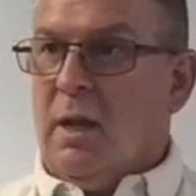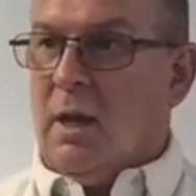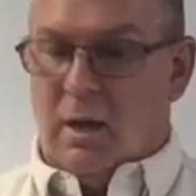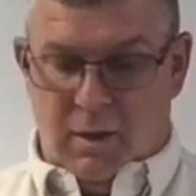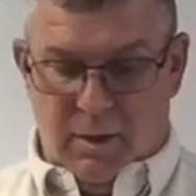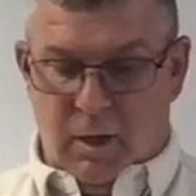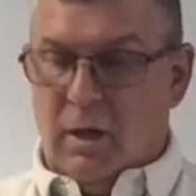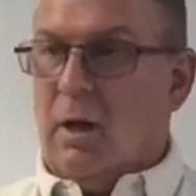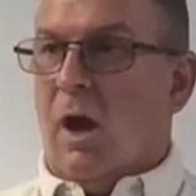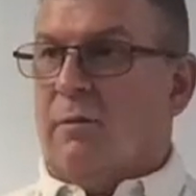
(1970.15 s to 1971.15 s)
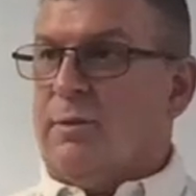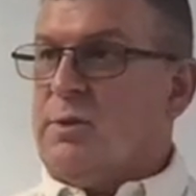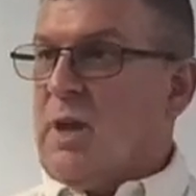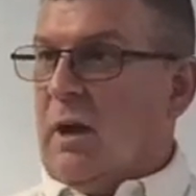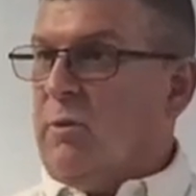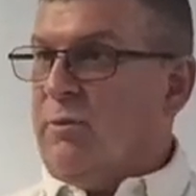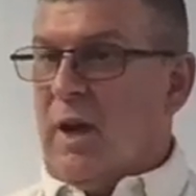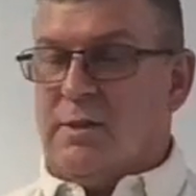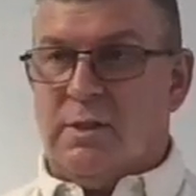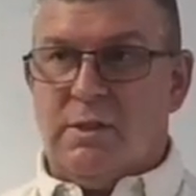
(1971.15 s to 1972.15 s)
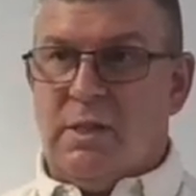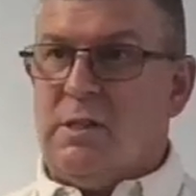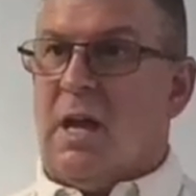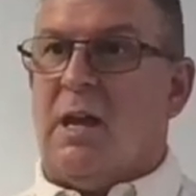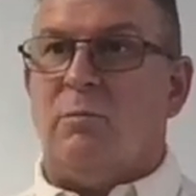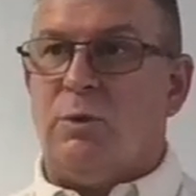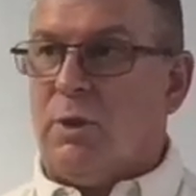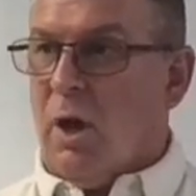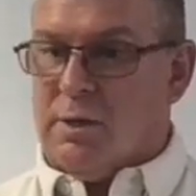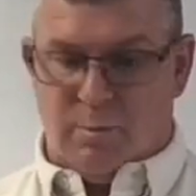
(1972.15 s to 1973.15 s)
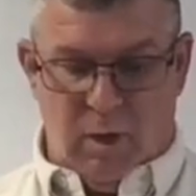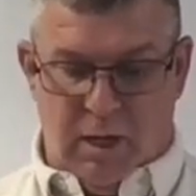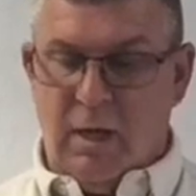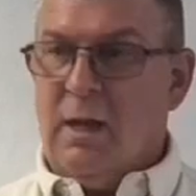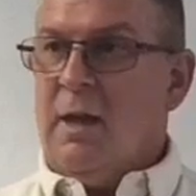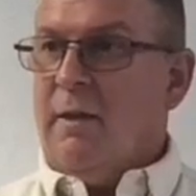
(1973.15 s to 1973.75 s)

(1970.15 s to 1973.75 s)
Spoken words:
They're going to offer sacrifices. These animals cost money.